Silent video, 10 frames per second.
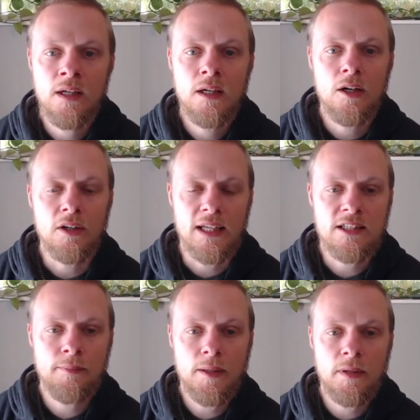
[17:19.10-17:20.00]
Okay,
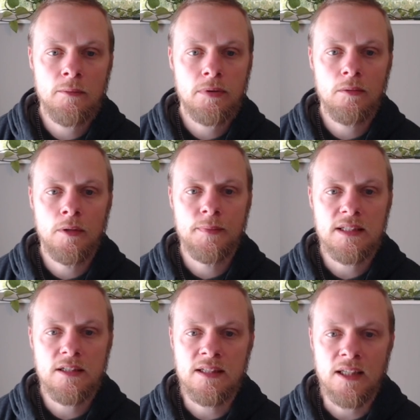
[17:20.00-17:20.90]
so maybe the problem is
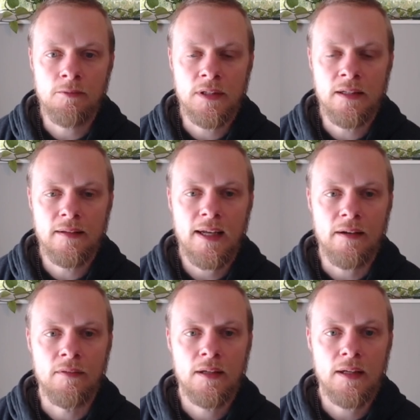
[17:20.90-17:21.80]
just that we didn't
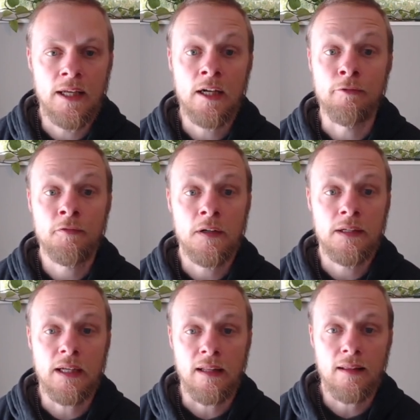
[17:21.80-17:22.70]
have enough
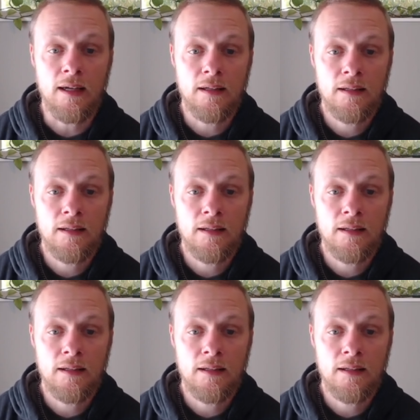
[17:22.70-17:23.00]
data.